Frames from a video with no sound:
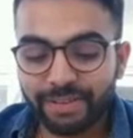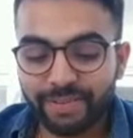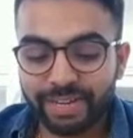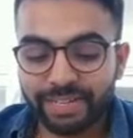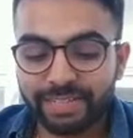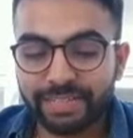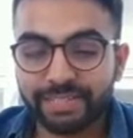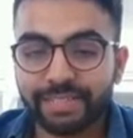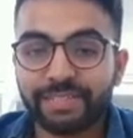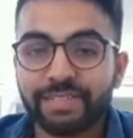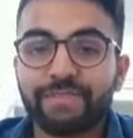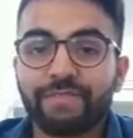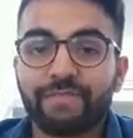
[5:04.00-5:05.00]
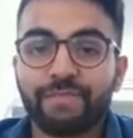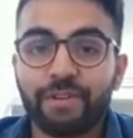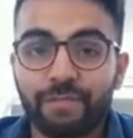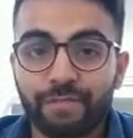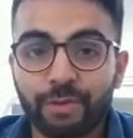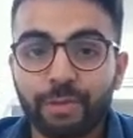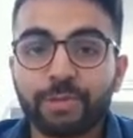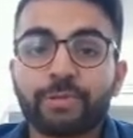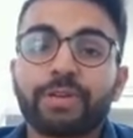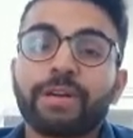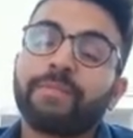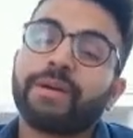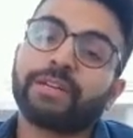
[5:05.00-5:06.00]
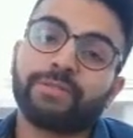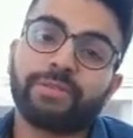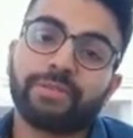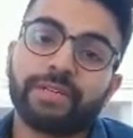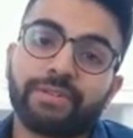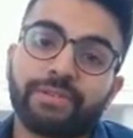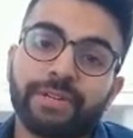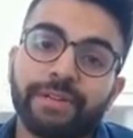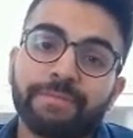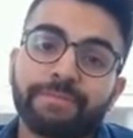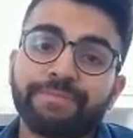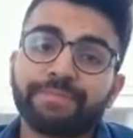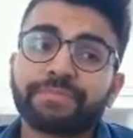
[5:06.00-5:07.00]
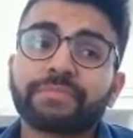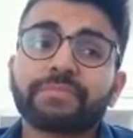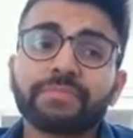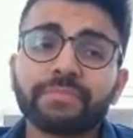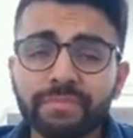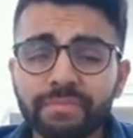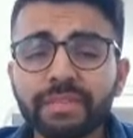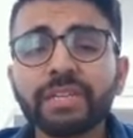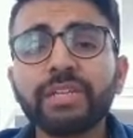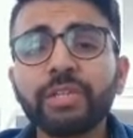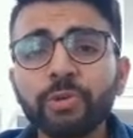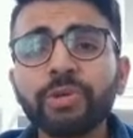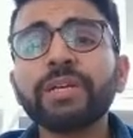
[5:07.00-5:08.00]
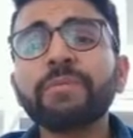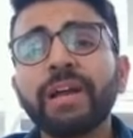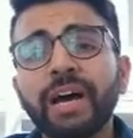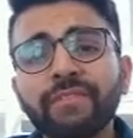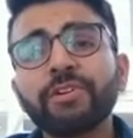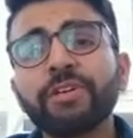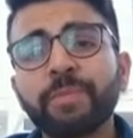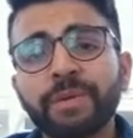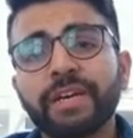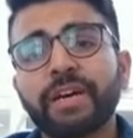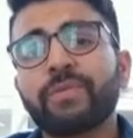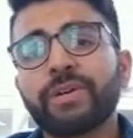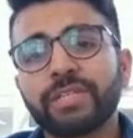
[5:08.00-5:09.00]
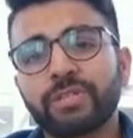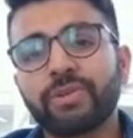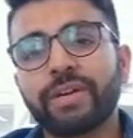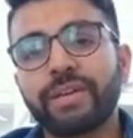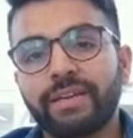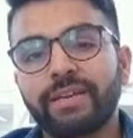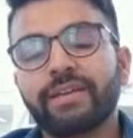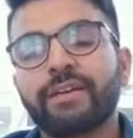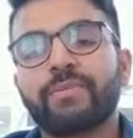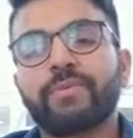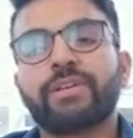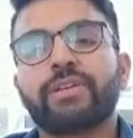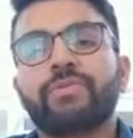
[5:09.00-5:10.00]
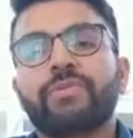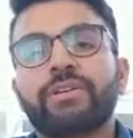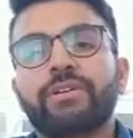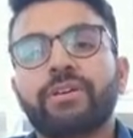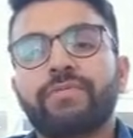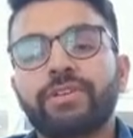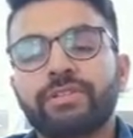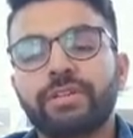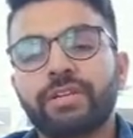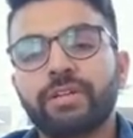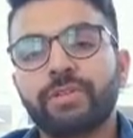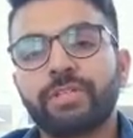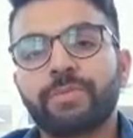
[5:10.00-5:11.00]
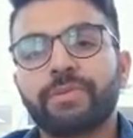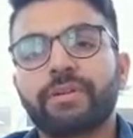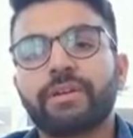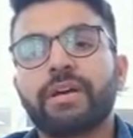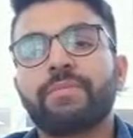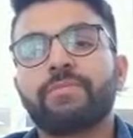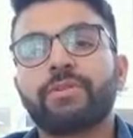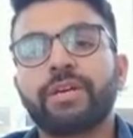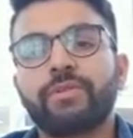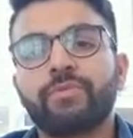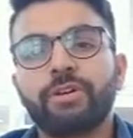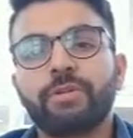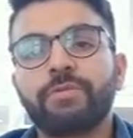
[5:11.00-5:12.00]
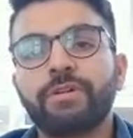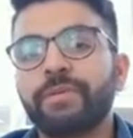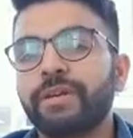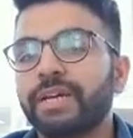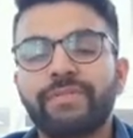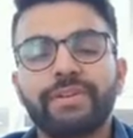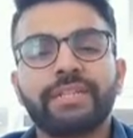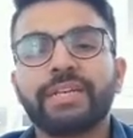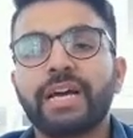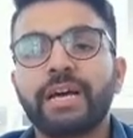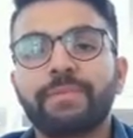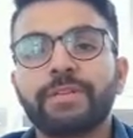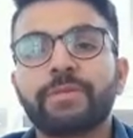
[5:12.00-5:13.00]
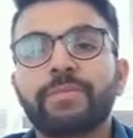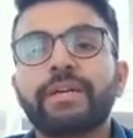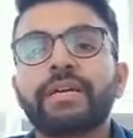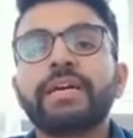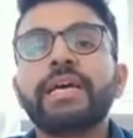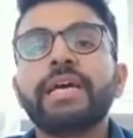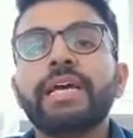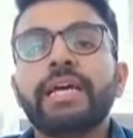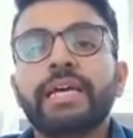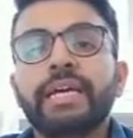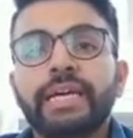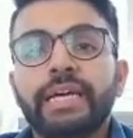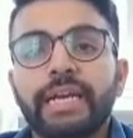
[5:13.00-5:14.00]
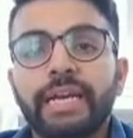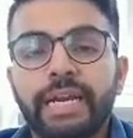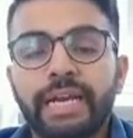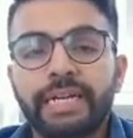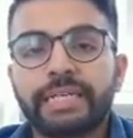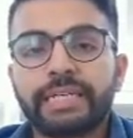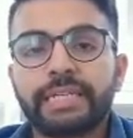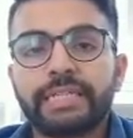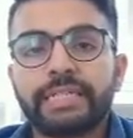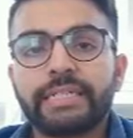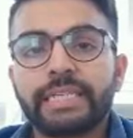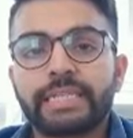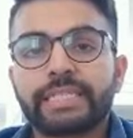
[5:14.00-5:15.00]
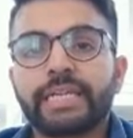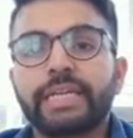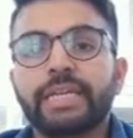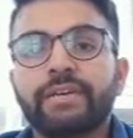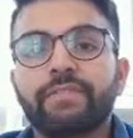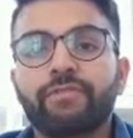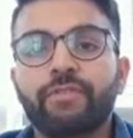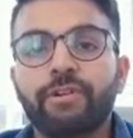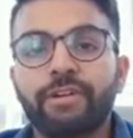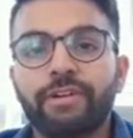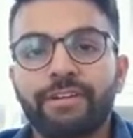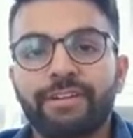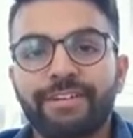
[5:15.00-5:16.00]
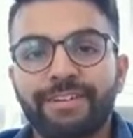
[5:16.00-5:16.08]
a valid reason of yours to come back to your country. You can plan for your PR once you are here. Once you are done with your program, you get work permit, everything happens. But let this thing for